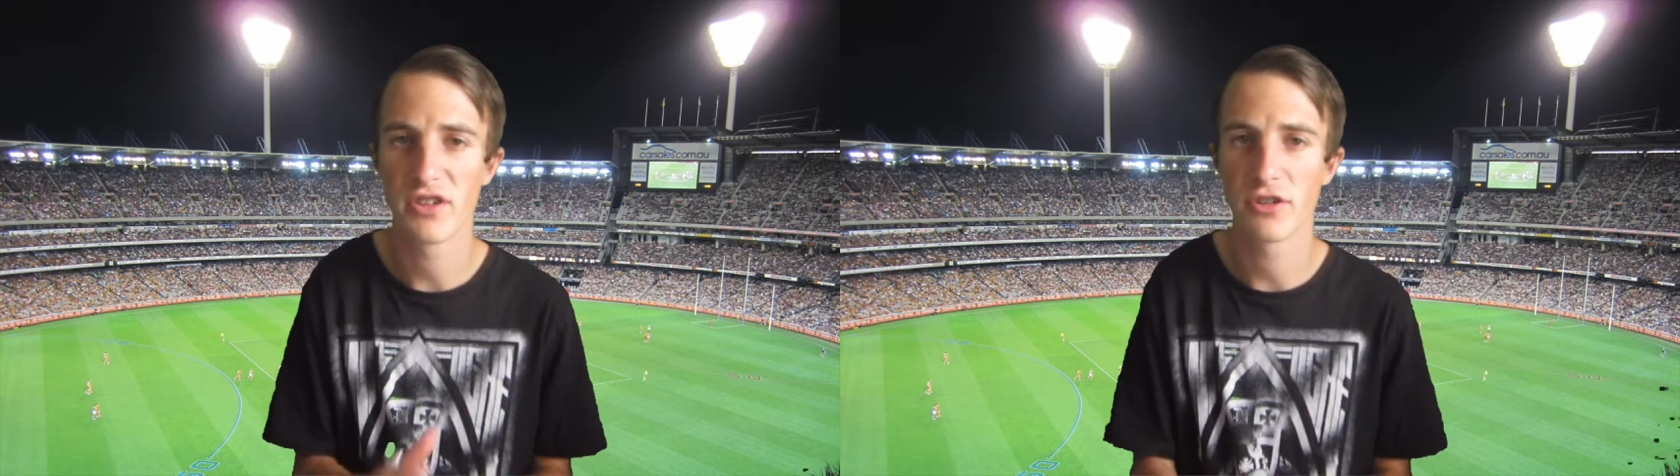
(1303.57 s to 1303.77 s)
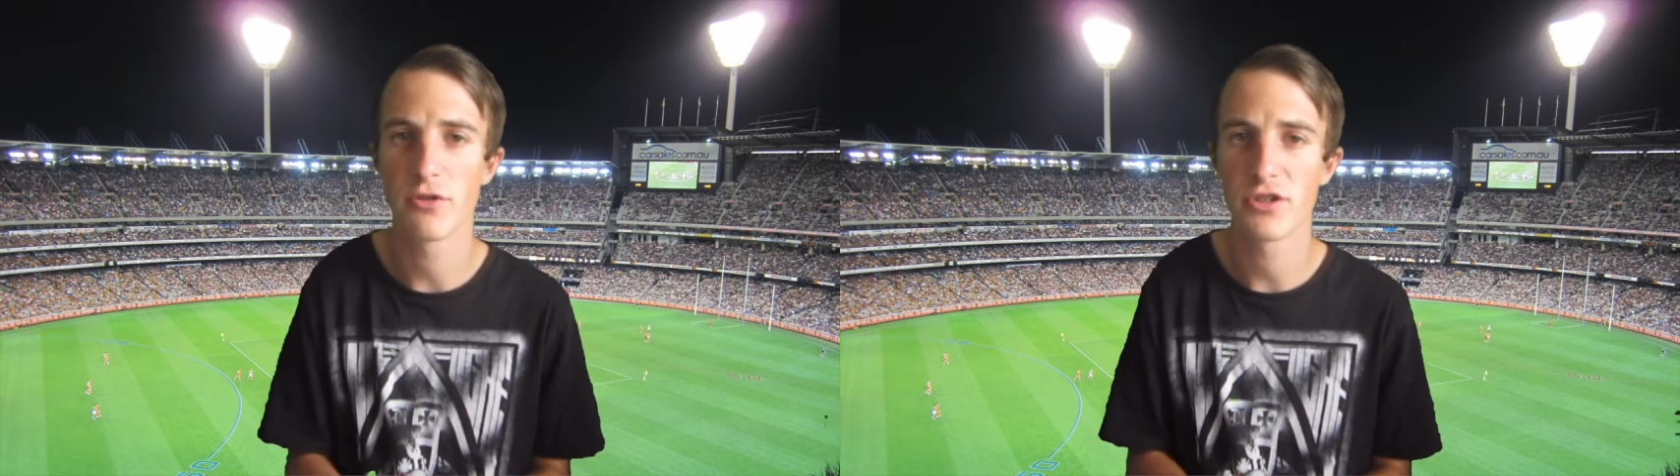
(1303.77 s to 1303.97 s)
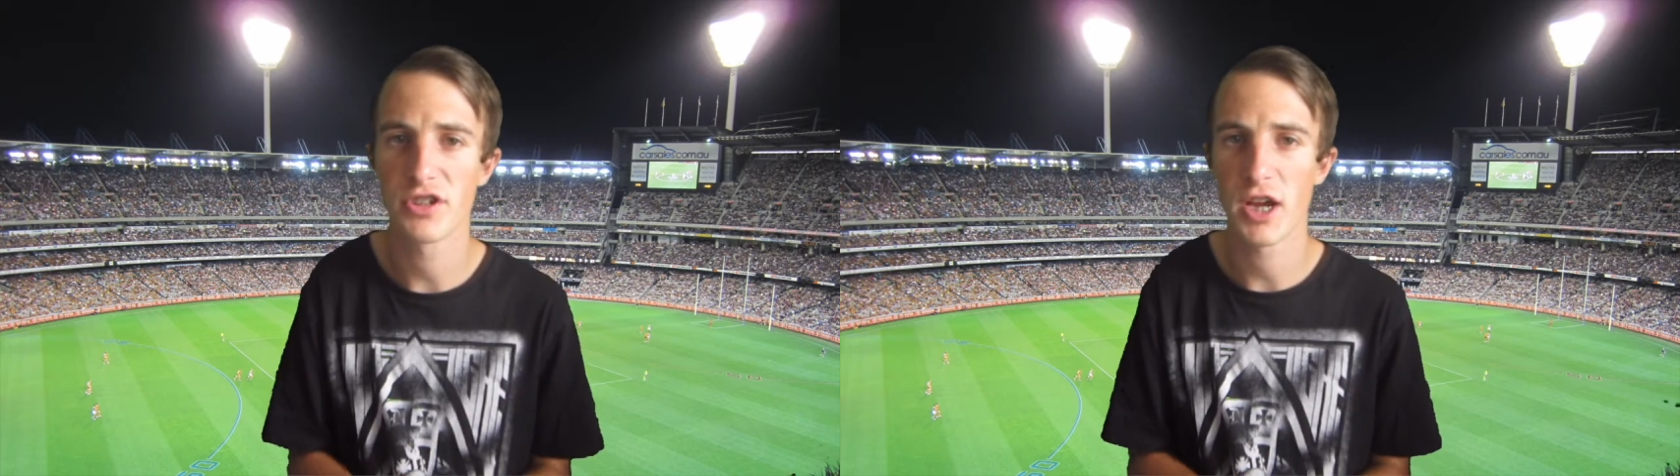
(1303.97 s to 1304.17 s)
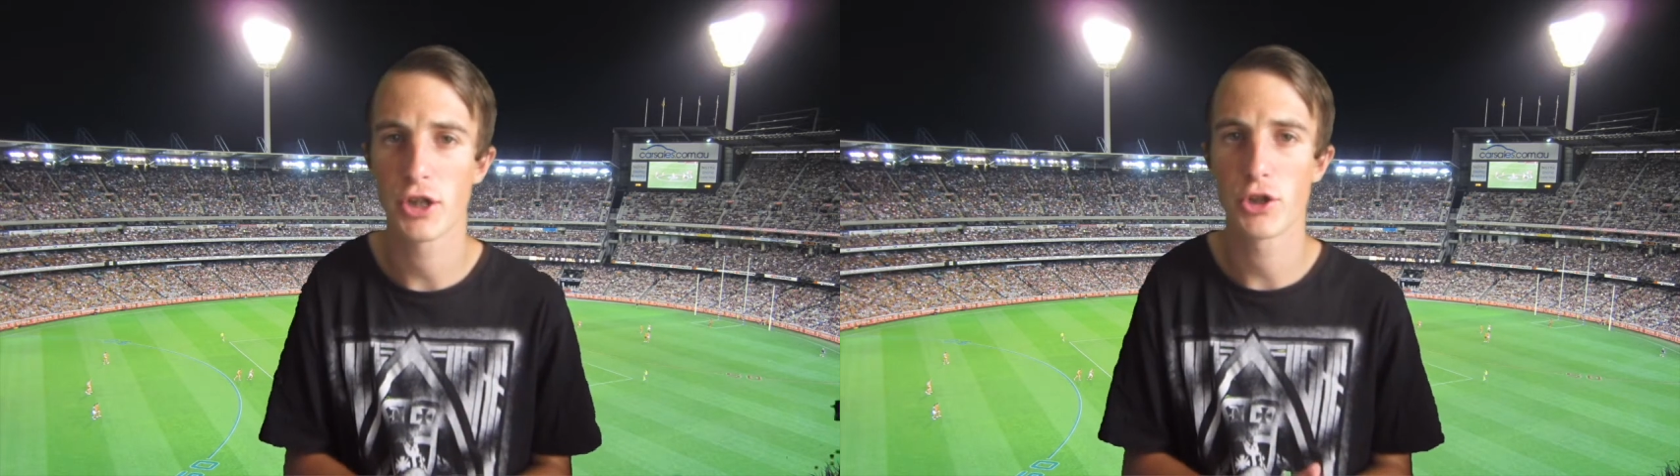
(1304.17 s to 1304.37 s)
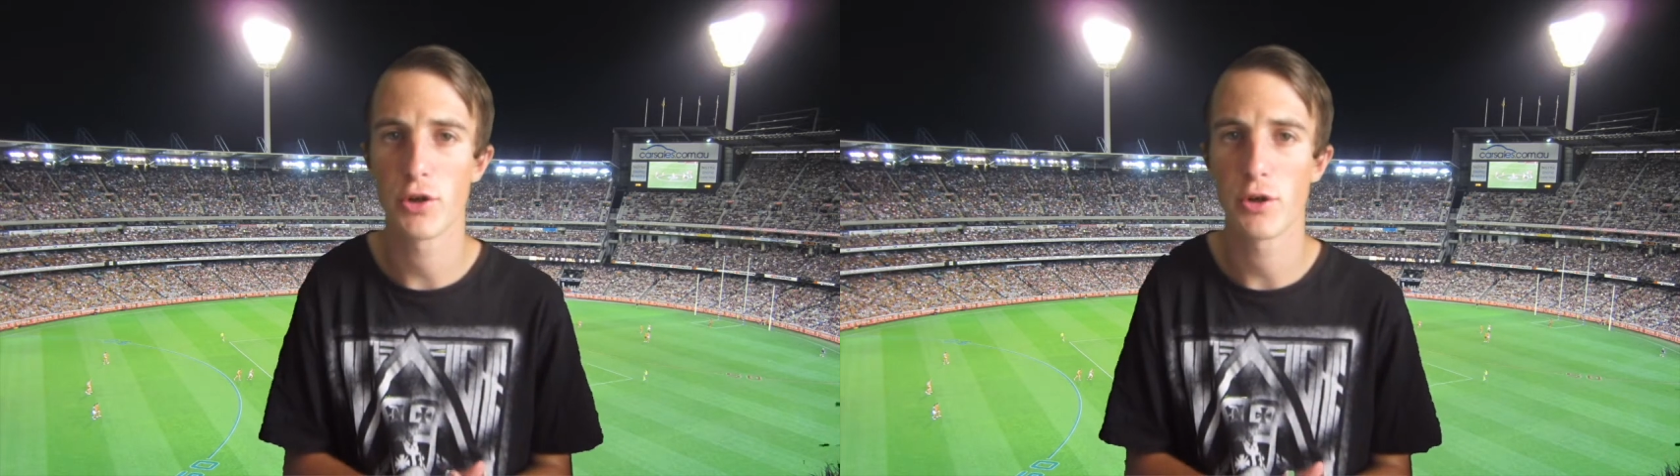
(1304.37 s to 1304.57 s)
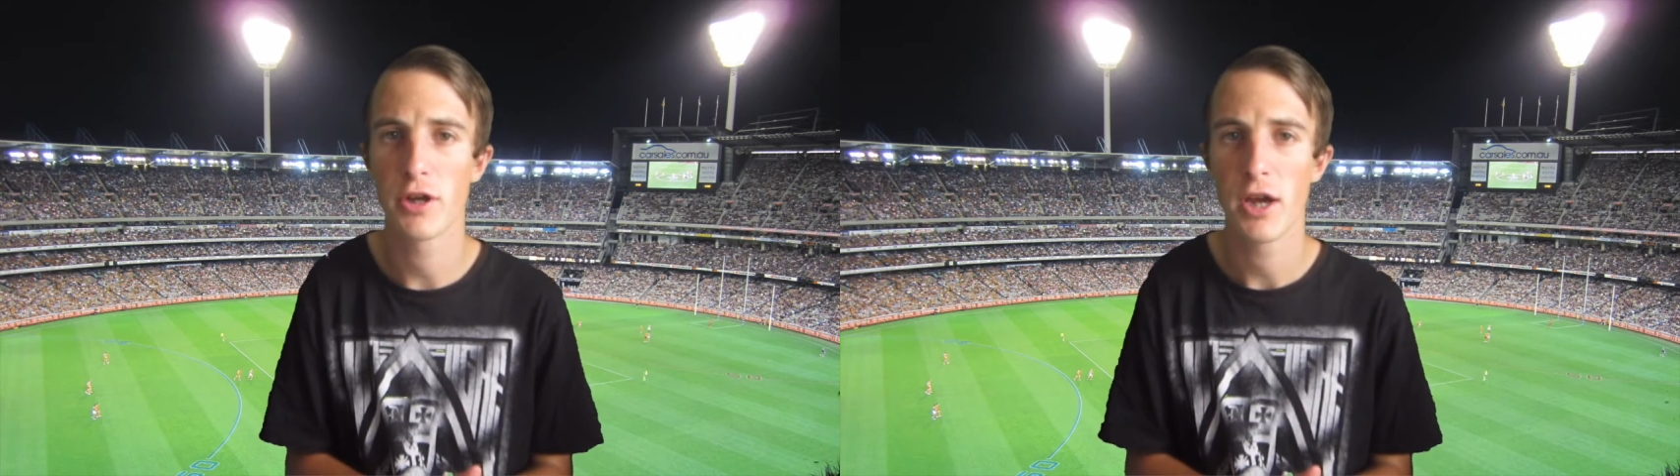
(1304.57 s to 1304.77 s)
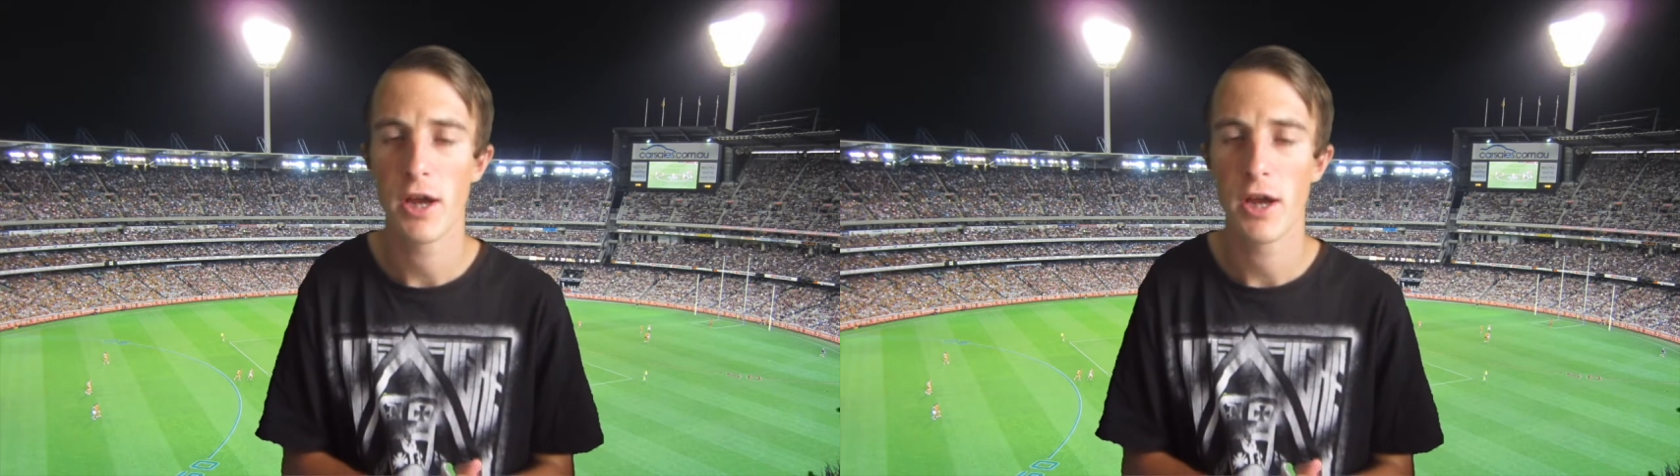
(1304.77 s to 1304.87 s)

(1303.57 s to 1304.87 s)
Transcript: so do stay tuned